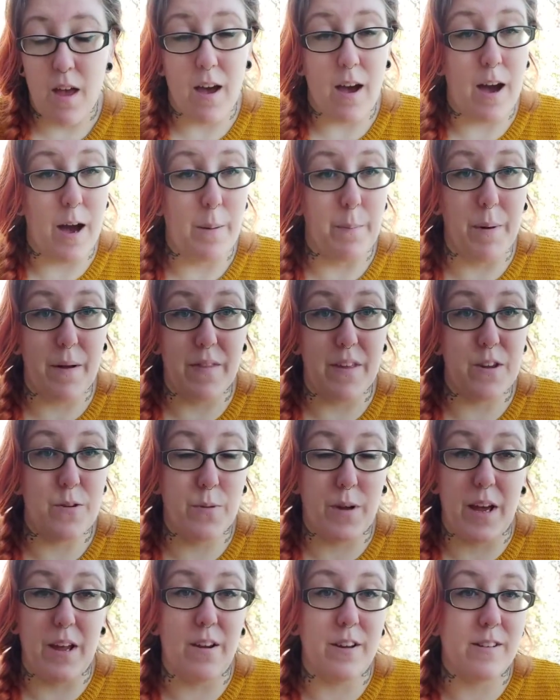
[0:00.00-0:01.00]
and then you'll
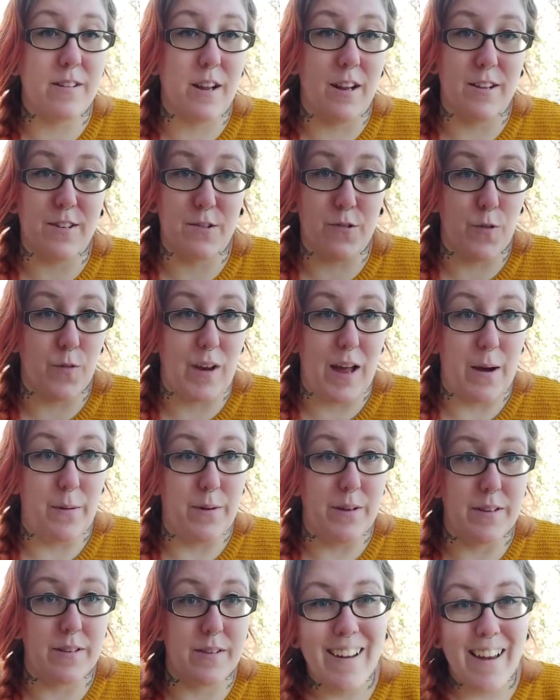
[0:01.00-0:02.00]
get a nice cluster of
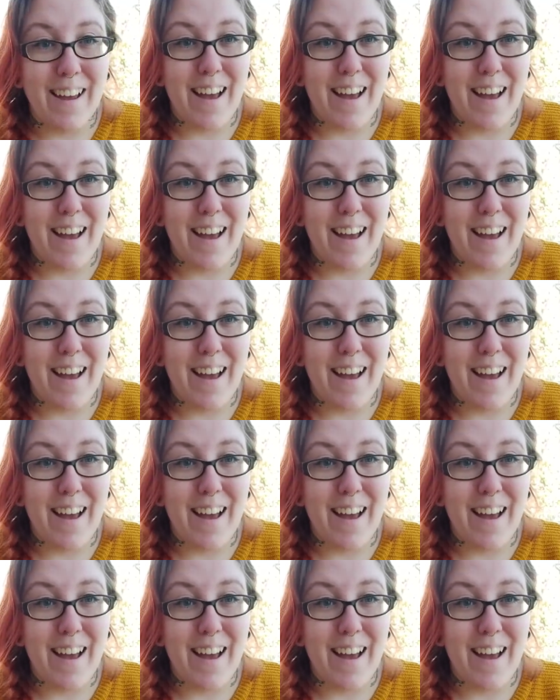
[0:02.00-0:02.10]
flowers.